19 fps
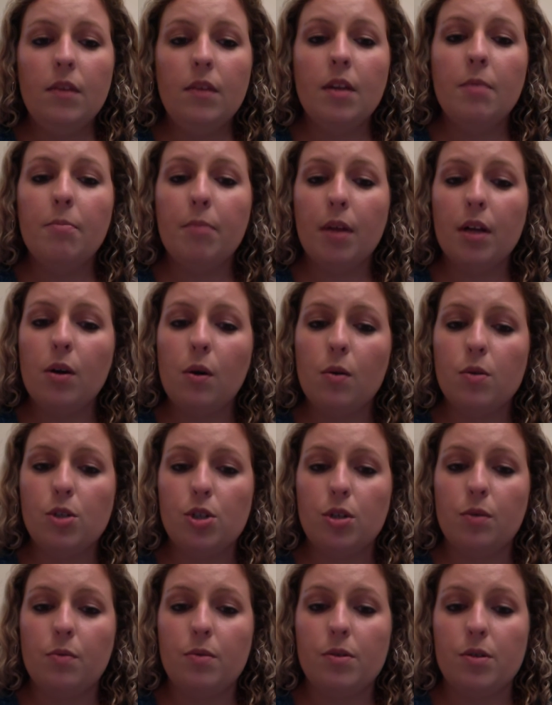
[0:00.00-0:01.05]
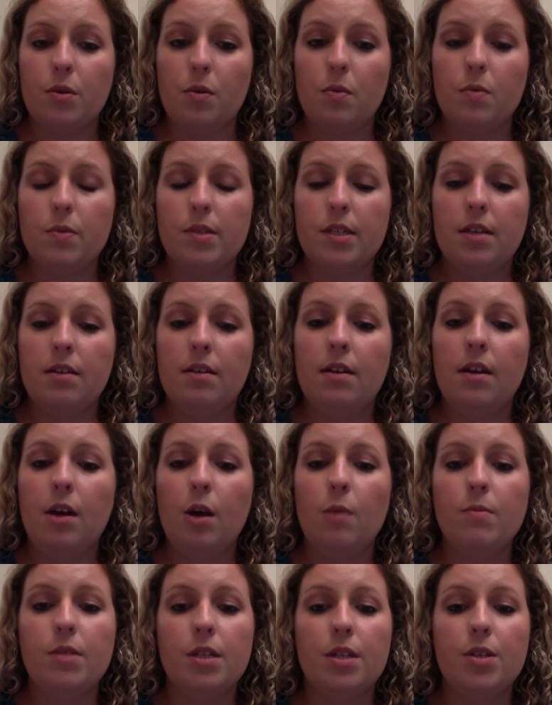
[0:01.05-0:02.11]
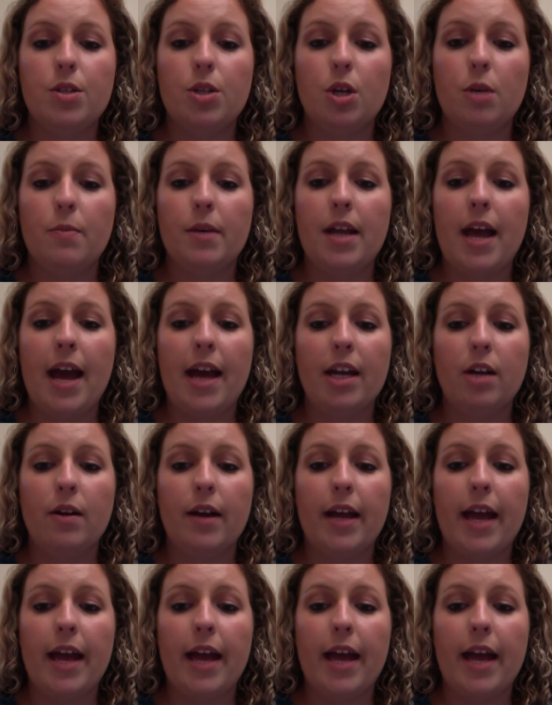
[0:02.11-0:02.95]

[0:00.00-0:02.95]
Blood culture results help to determine accurate